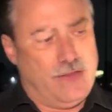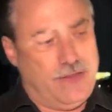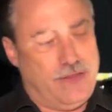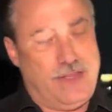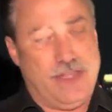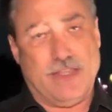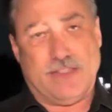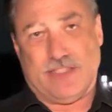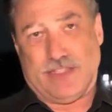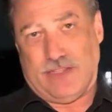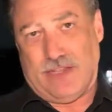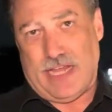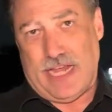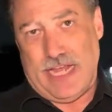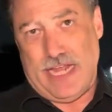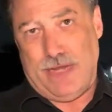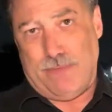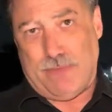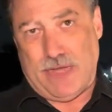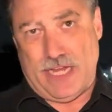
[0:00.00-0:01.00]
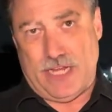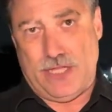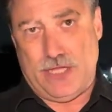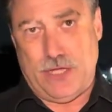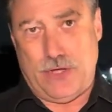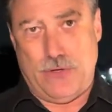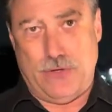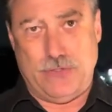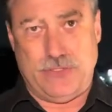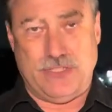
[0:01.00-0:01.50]
This light by
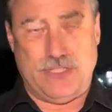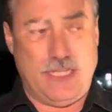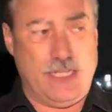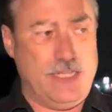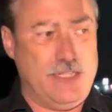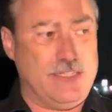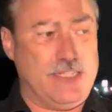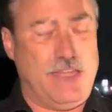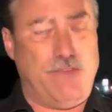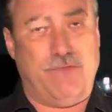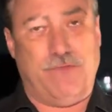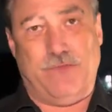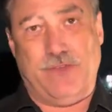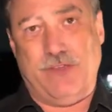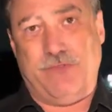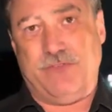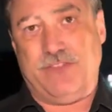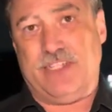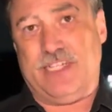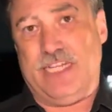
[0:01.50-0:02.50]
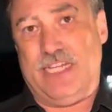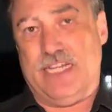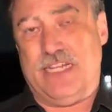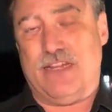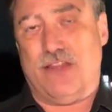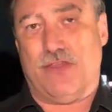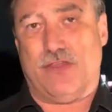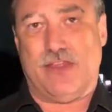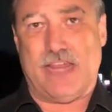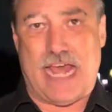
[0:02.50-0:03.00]
Coast is a
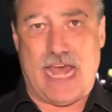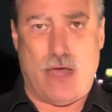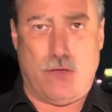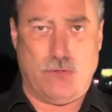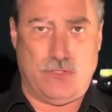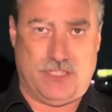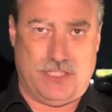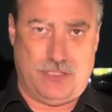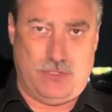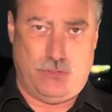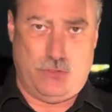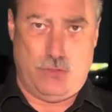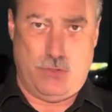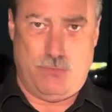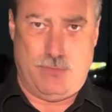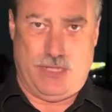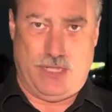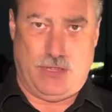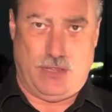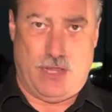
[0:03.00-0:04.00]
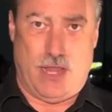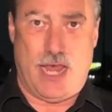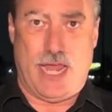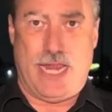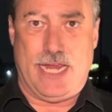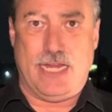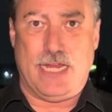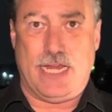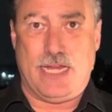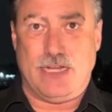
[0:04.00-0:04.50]
15,000 lumen
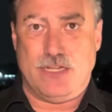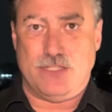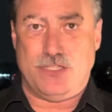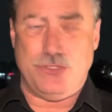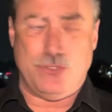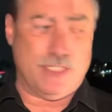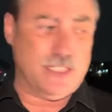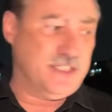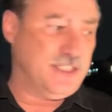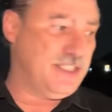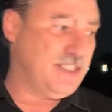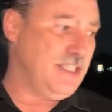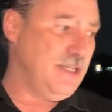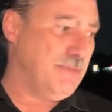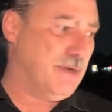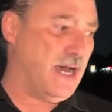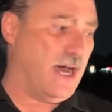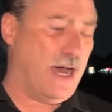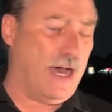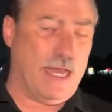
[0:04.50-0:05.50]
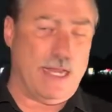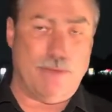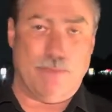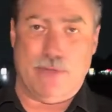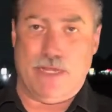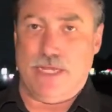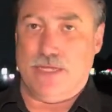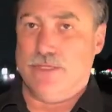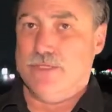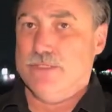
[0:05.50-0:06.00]
light, and as you can see behind
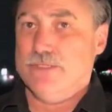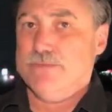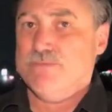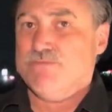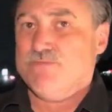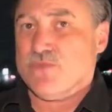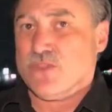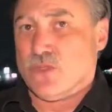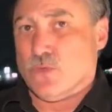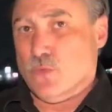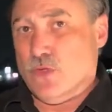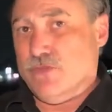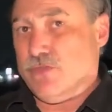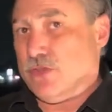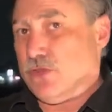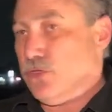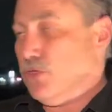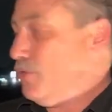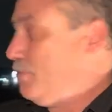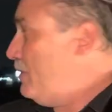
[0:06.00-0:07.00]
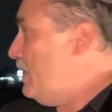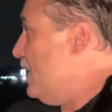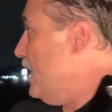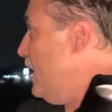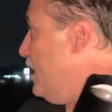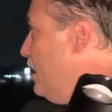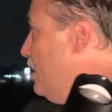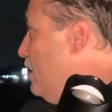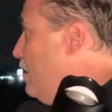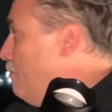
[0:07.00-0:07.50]
me, we've
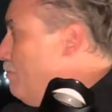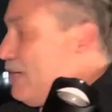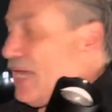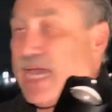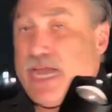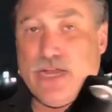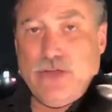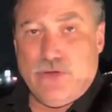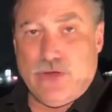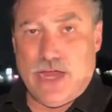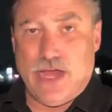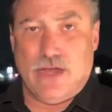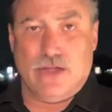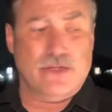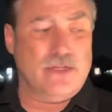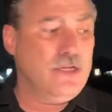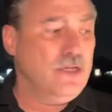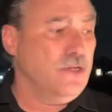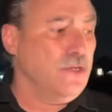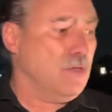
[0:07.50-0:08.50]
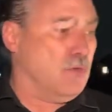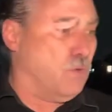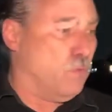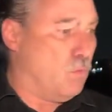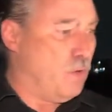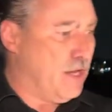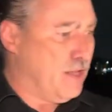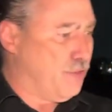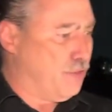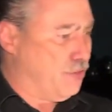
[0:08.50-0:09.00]
illuminated the background
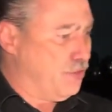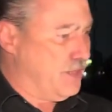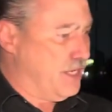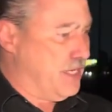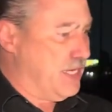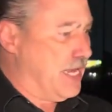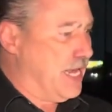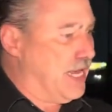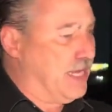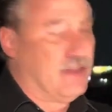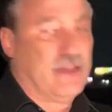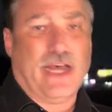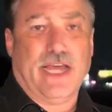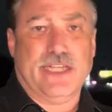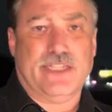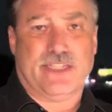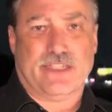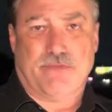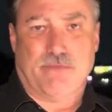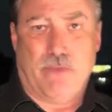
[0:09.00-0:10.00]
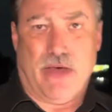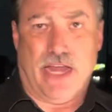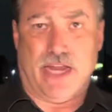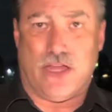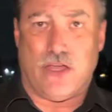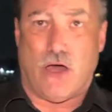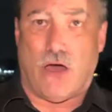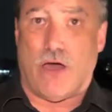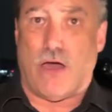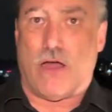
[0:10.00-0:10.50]
with the headlights of my
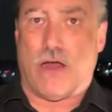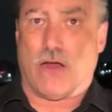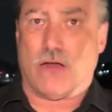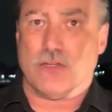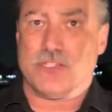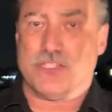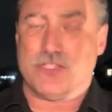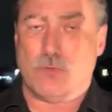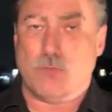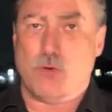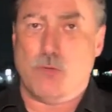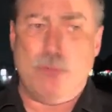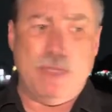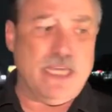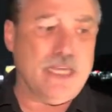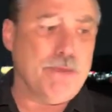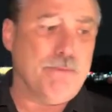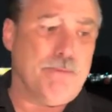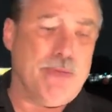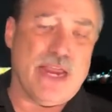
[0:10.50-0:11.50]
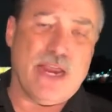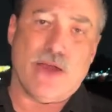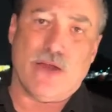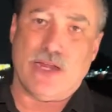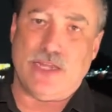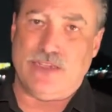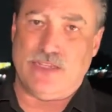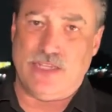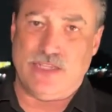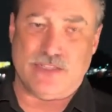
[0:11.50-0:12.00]
car. So we'll be
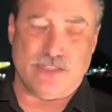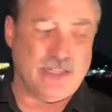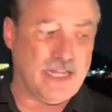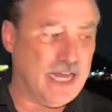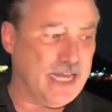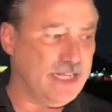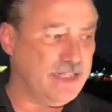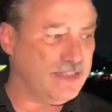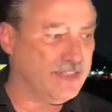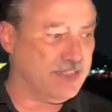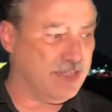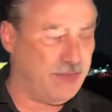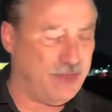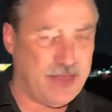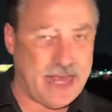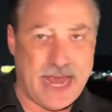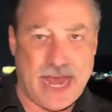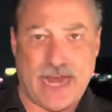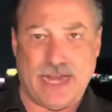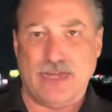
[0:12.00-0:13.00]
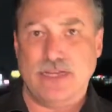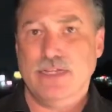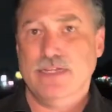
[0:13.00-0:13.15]
comparing these lights to that.